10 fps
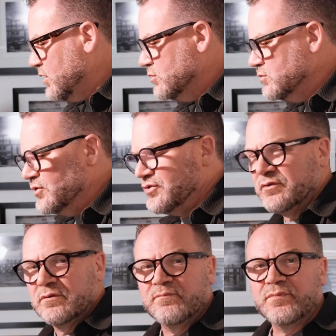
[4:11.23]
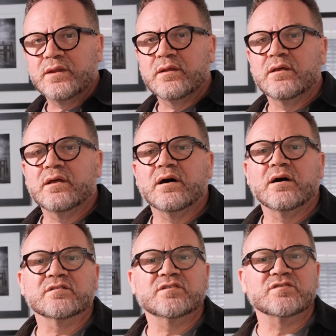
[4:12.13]
old
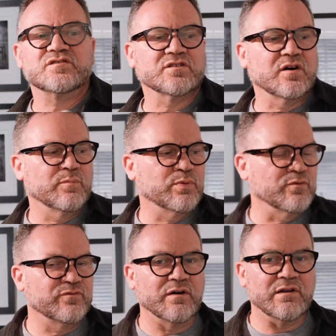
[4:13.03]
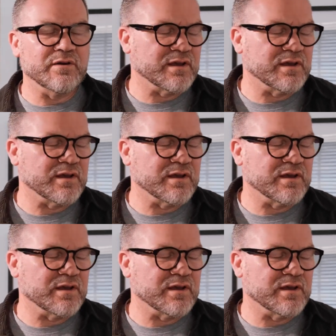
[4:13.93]
artist style portfolio